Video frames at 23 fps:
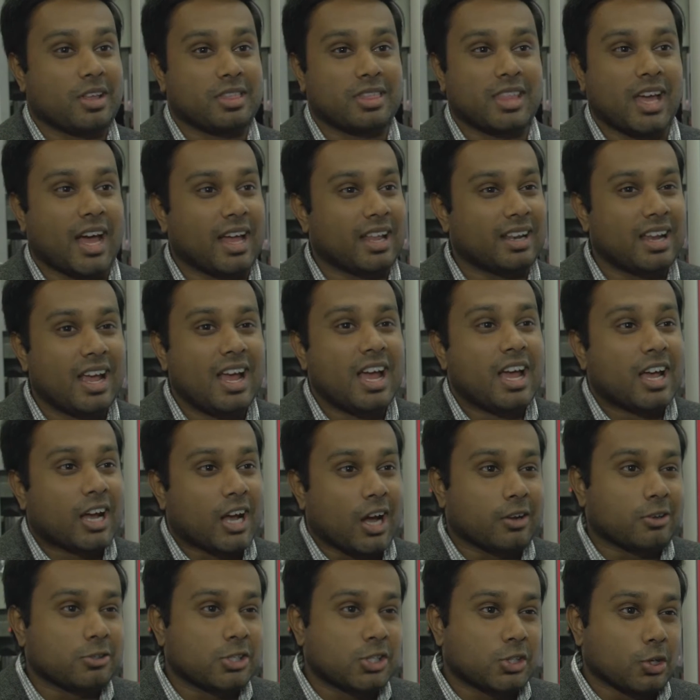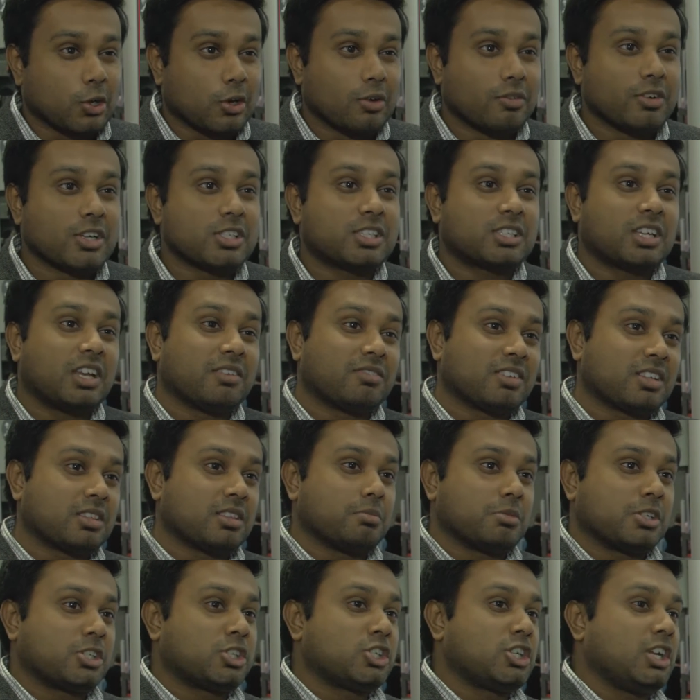And that kind of service, given the
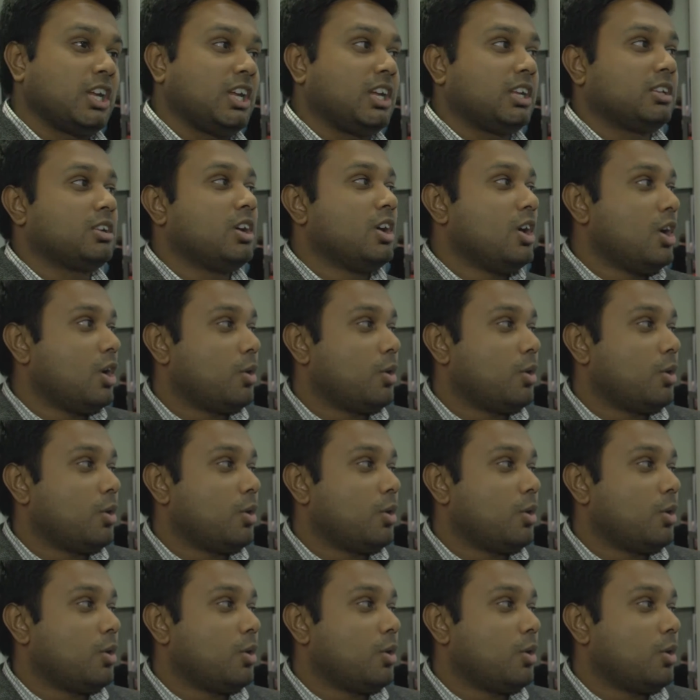machine,